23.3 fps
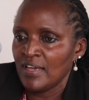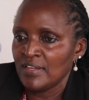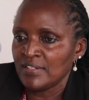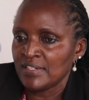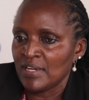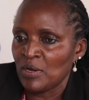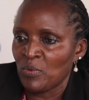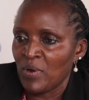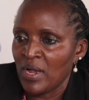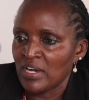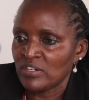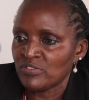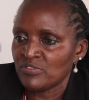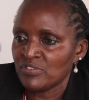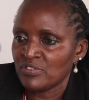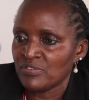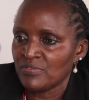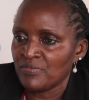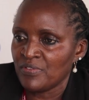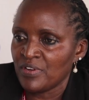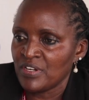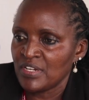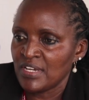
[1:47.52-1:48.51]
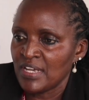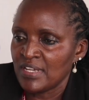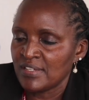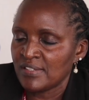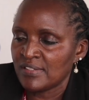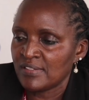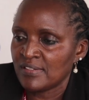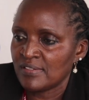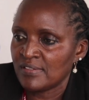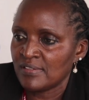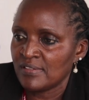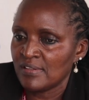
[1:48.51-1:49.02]
and I worked with
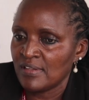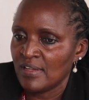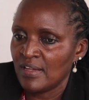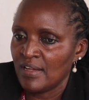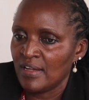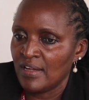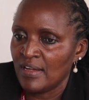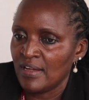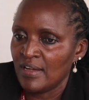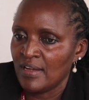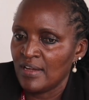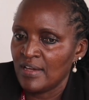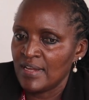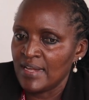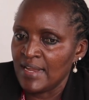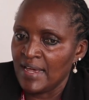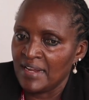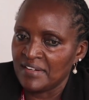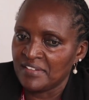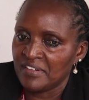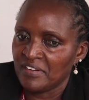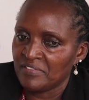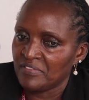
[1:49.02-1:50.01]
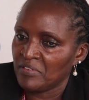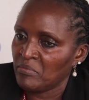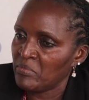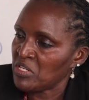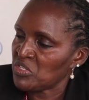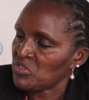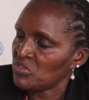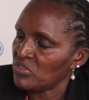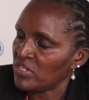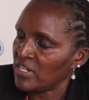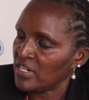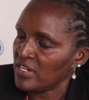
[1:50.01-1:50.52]
various
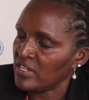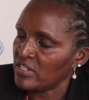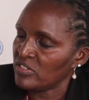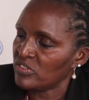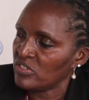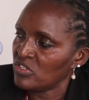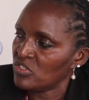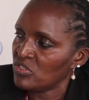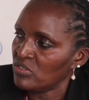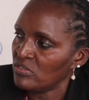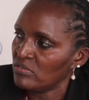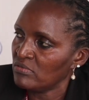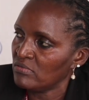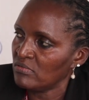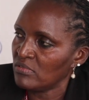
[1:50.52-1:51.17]
non-government organizations.